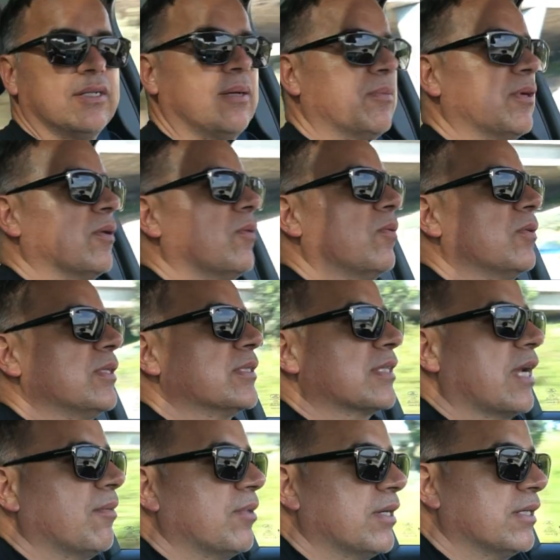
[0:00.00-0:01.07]
I'm gonna hold this
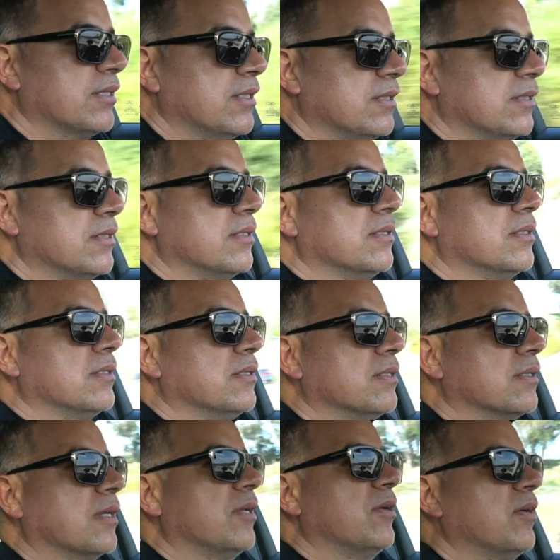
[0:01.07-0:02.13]
camera.
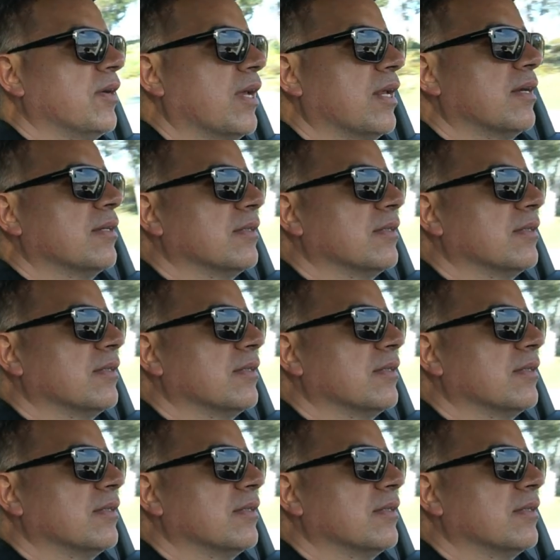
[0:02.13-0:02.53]
Can you hear that?